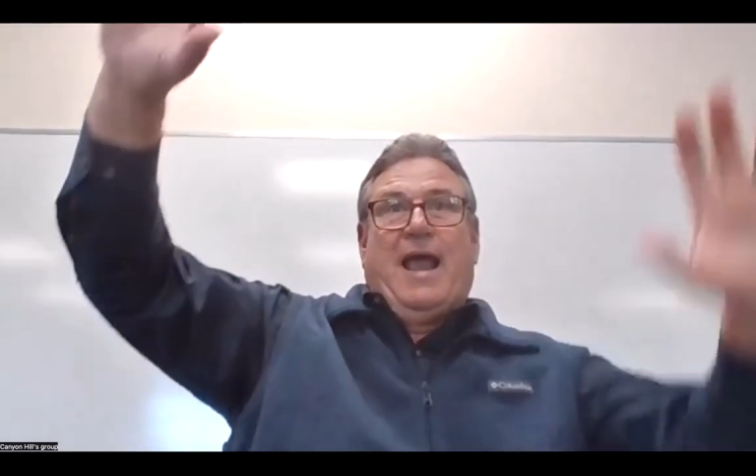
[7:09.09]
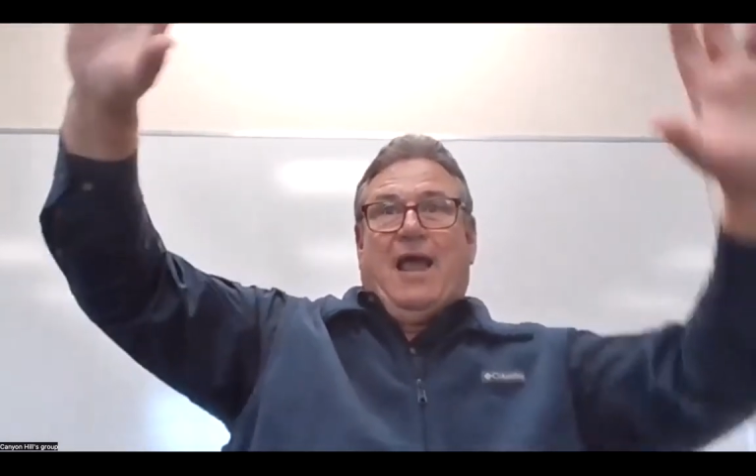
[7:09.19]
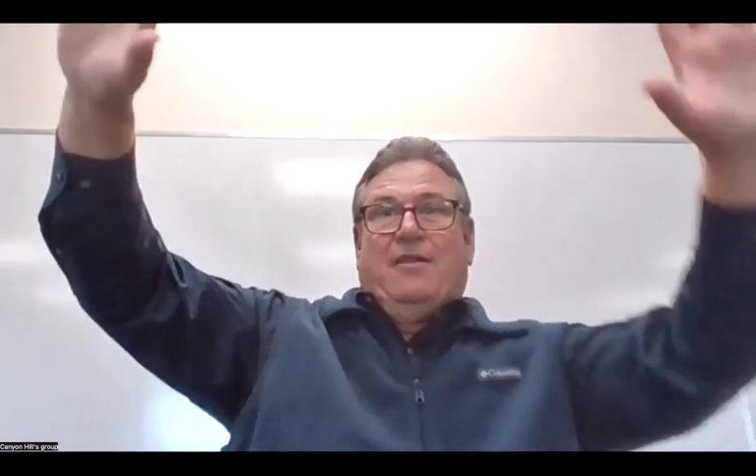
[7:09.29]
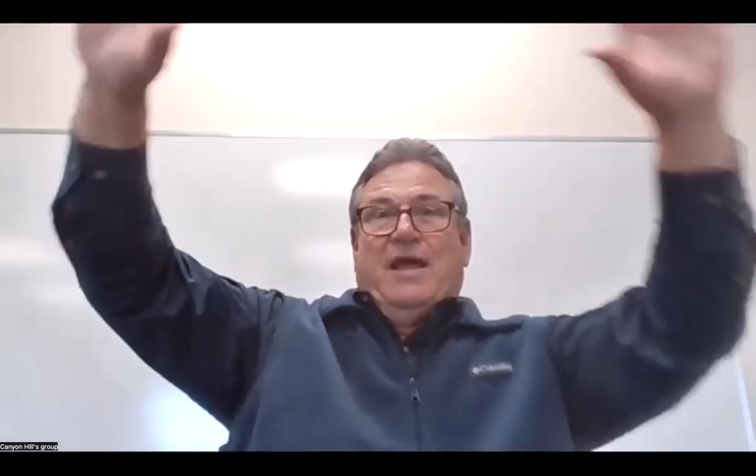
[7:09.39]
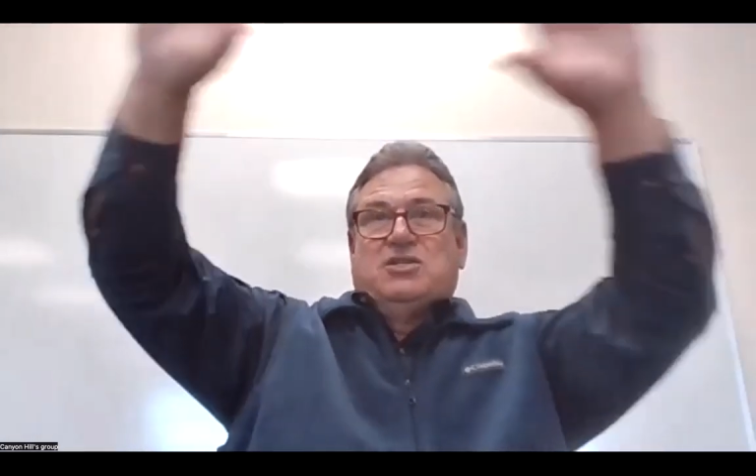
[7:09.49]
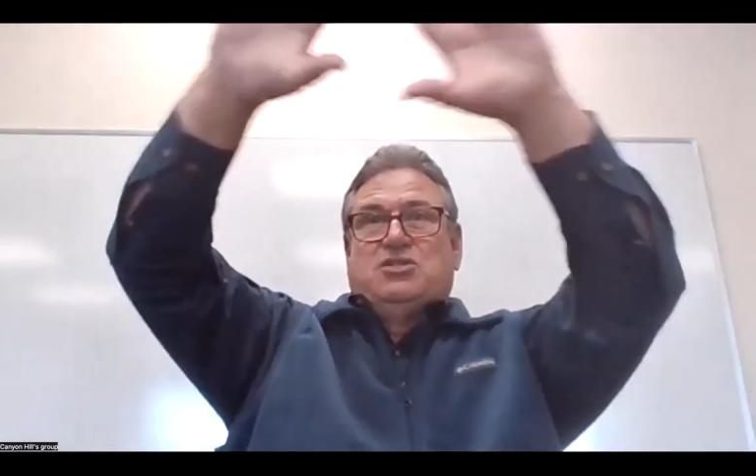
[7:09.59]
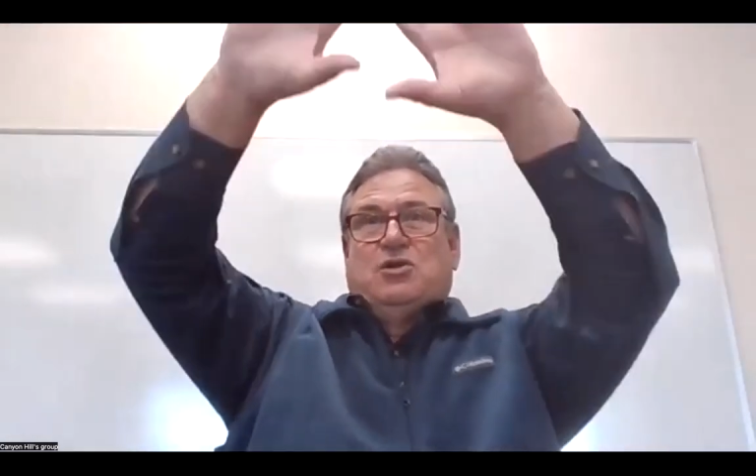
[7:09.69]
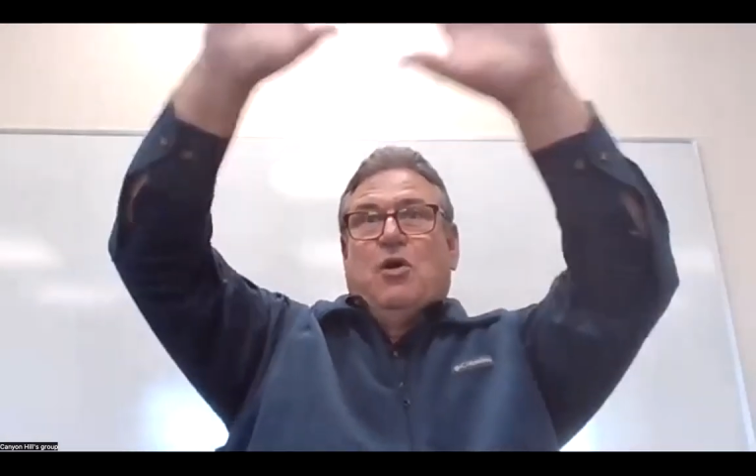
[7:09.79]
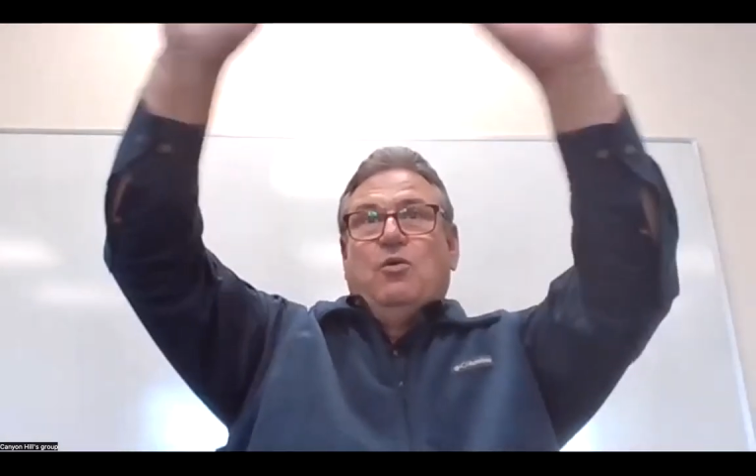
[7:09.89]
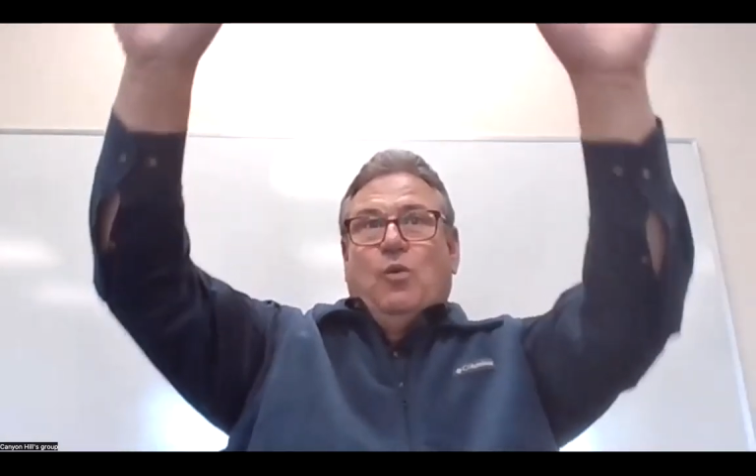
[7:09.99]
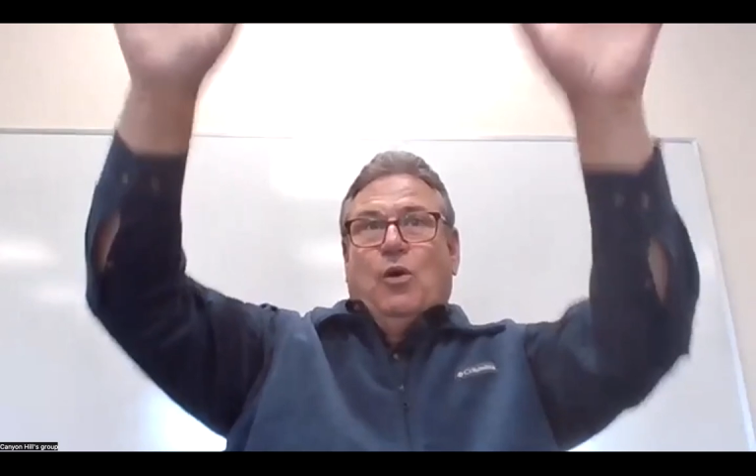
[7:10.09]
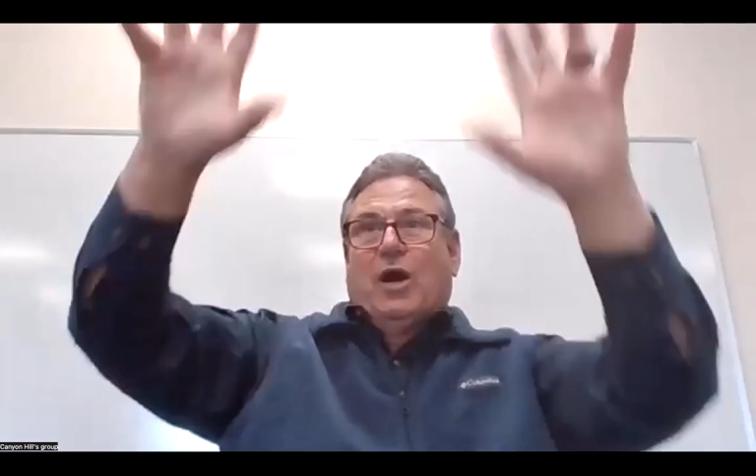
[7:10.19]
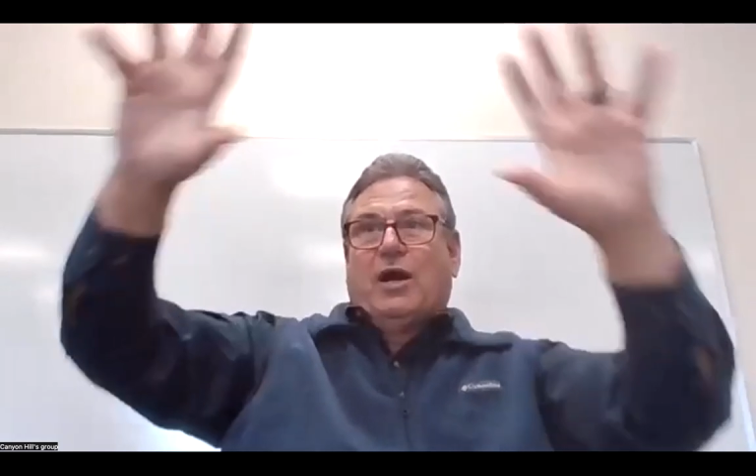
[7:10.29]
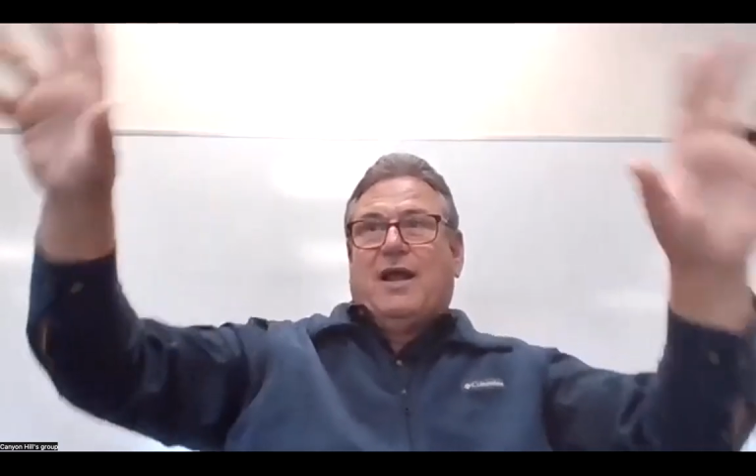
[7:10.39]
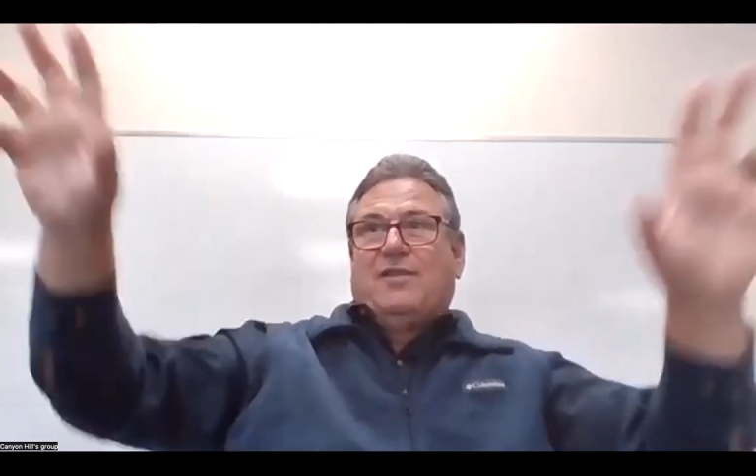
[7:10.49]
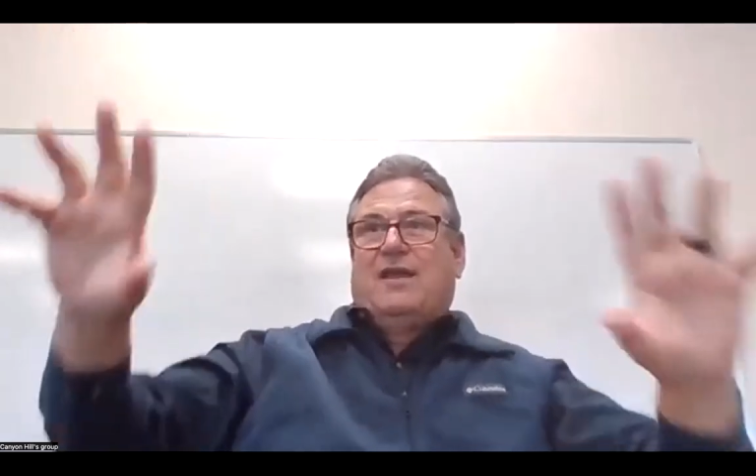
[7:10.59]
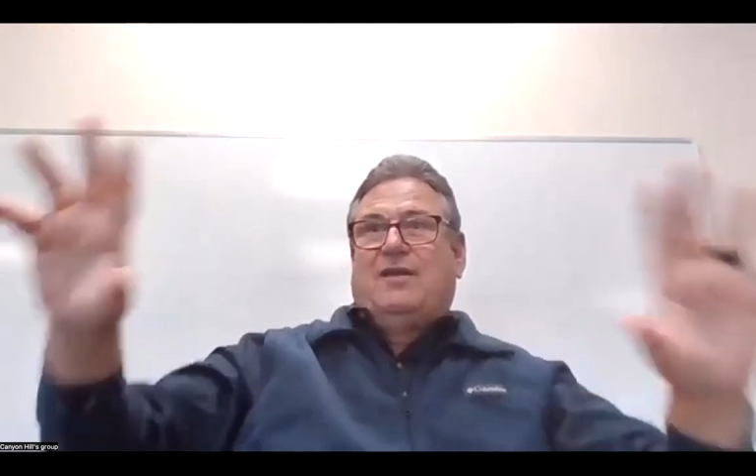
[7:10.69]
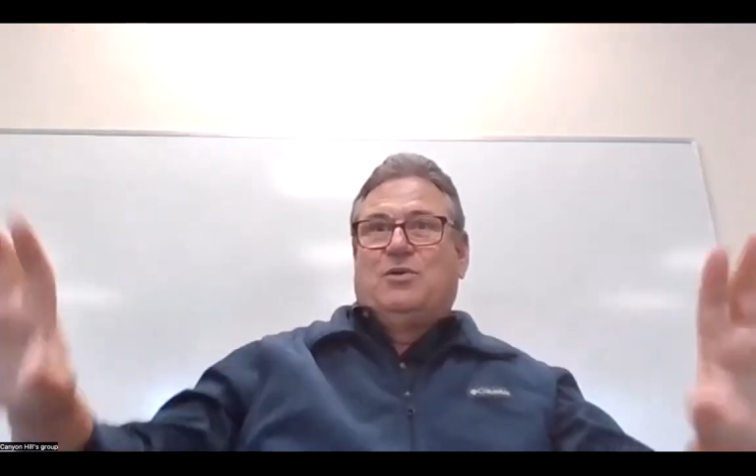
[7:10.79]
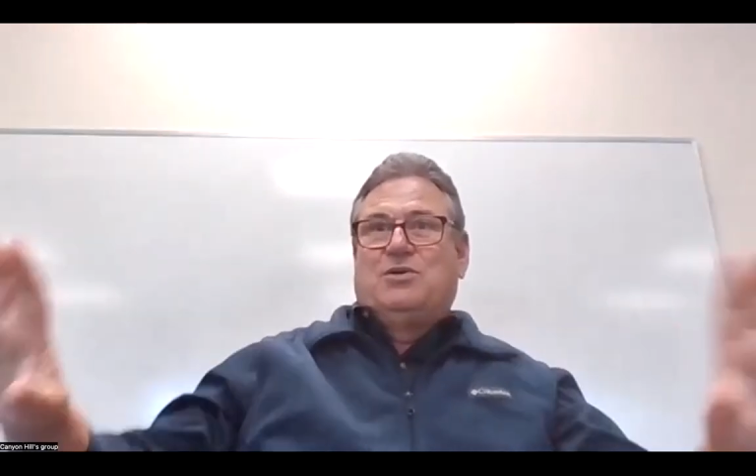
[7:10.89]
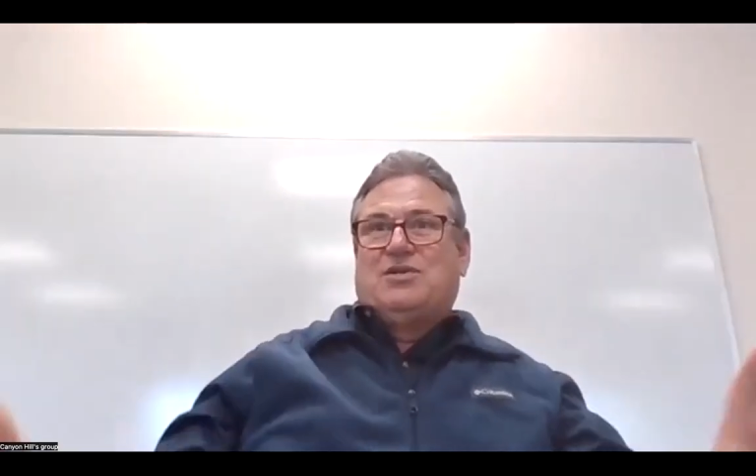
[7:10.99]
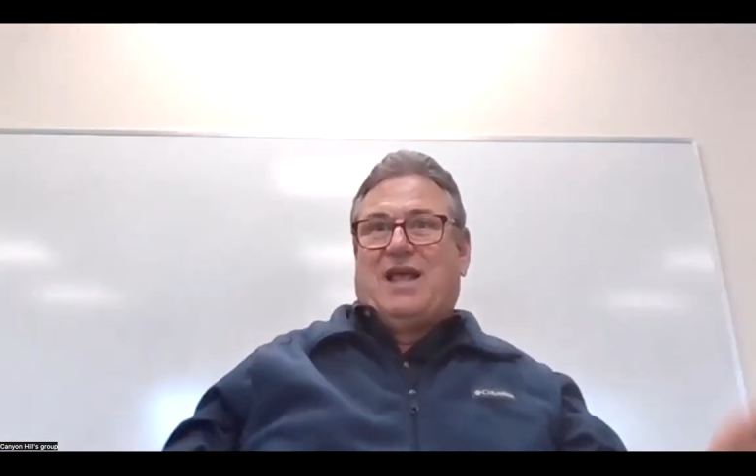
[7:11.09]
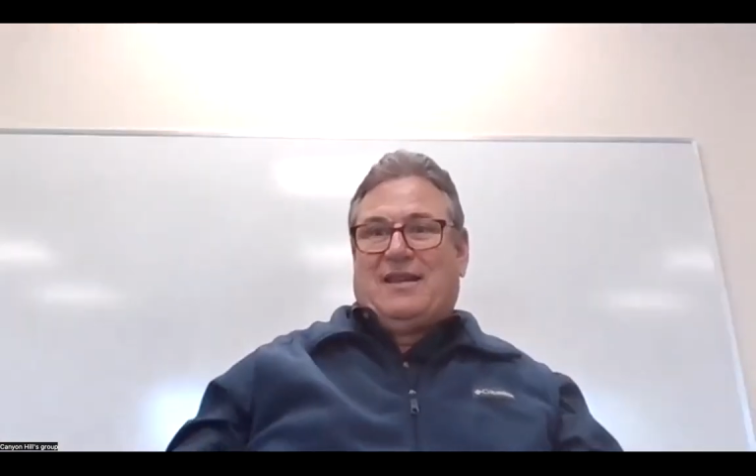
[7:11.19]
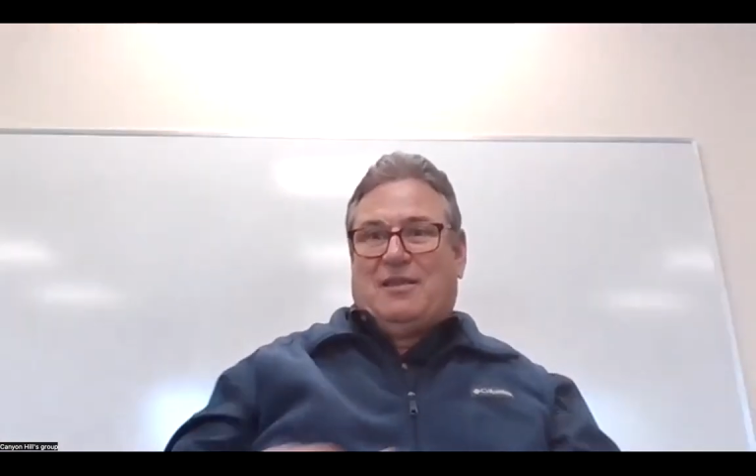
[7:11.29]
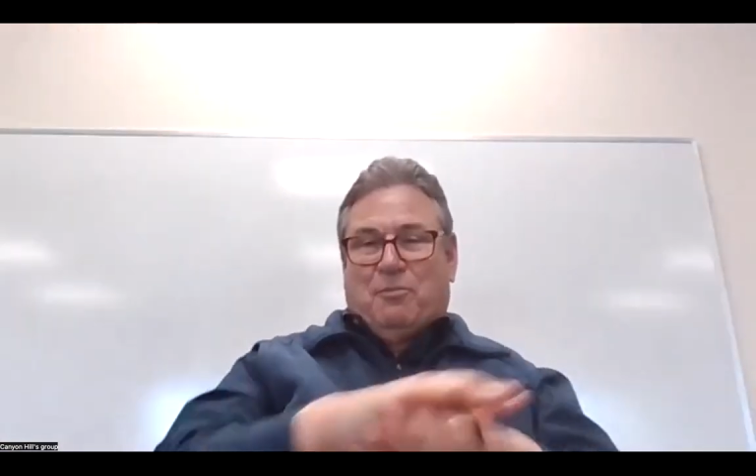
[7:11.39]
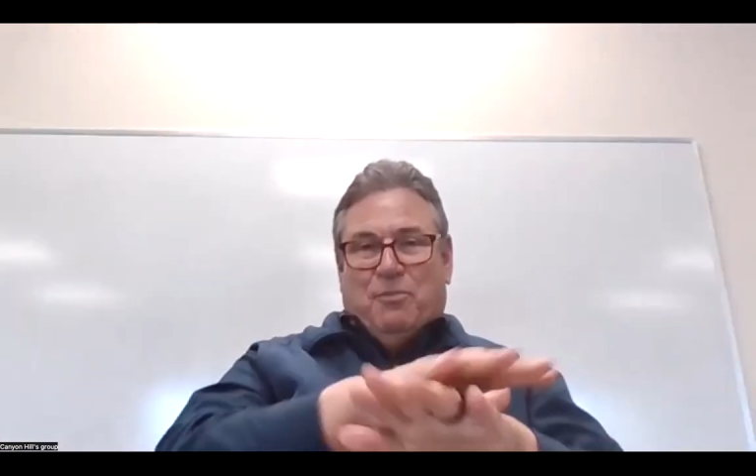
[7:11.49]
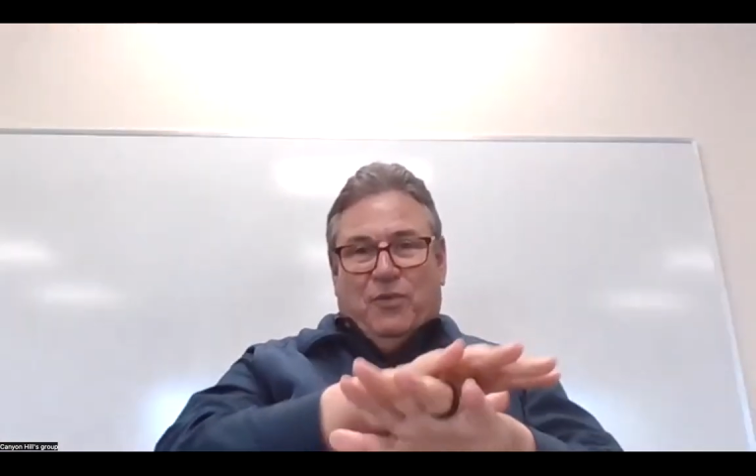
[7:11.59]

And that stonework that was, and the,